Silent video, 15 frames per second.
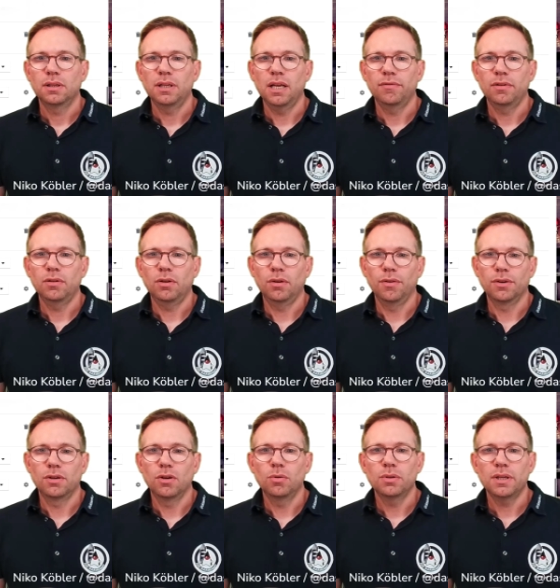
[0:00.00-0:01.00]
level or the
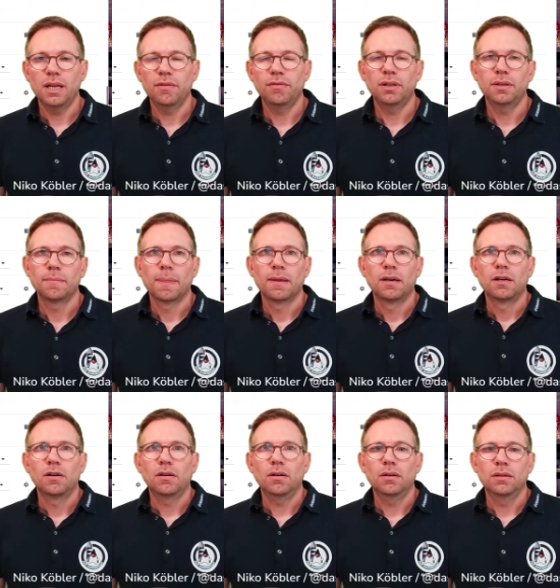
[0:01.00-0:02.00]
gold level,
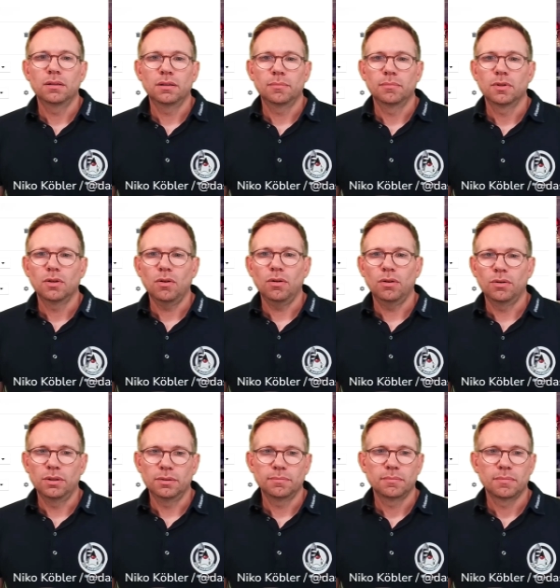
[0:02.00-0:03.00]

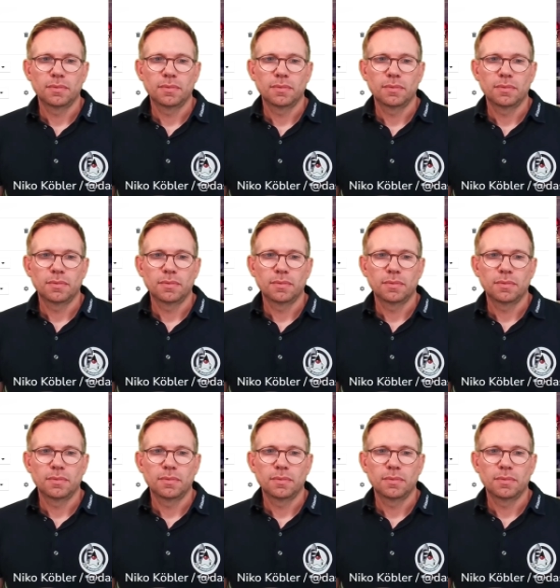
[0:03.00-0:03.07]
or